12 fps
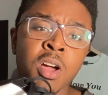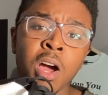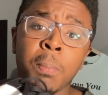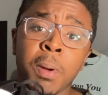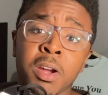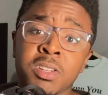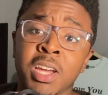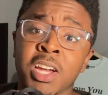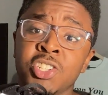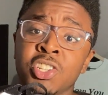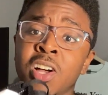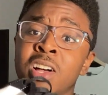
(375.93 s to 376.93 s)
a pair of
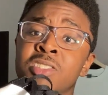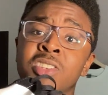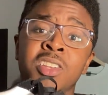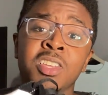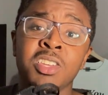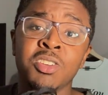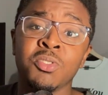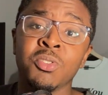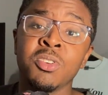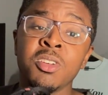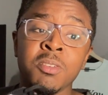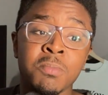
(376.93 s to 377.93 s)
Taishans on the heel
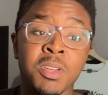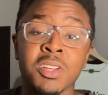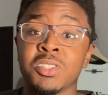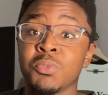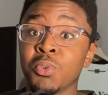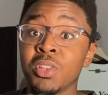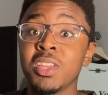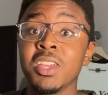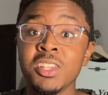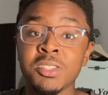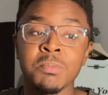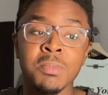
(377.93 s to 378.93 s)
because it really
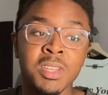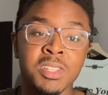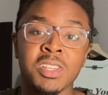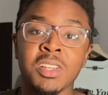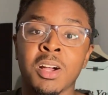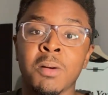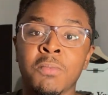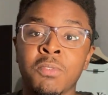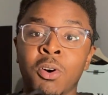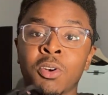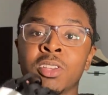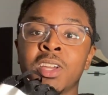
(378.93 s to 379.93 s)
is mixing up
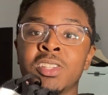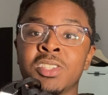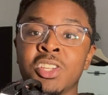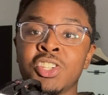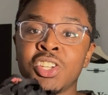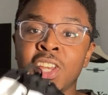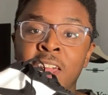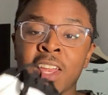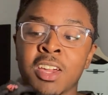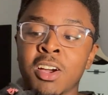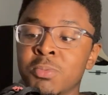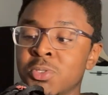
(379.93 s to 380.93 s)
vulcanization and
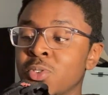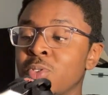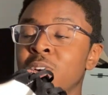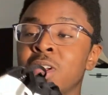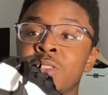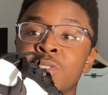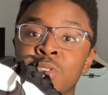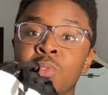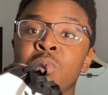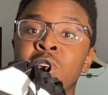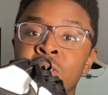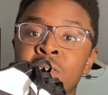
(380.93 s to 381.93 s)
cup sole and you can
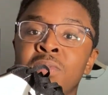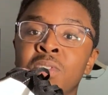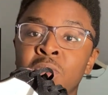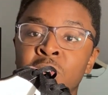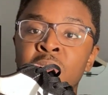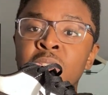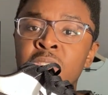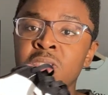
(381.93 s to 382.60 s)
really feel